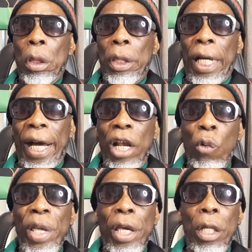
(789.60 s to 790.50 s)
The other
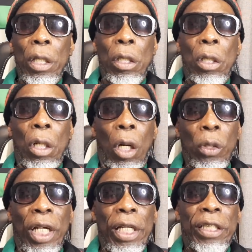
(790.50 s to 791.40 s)
way
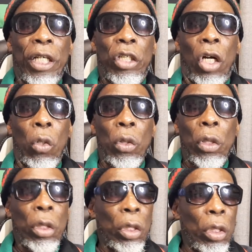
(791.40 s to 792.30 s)
out of Lizard Town
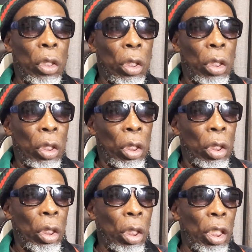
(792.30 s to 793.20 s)

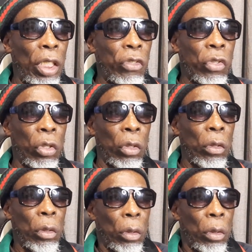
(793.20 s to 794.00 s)
is to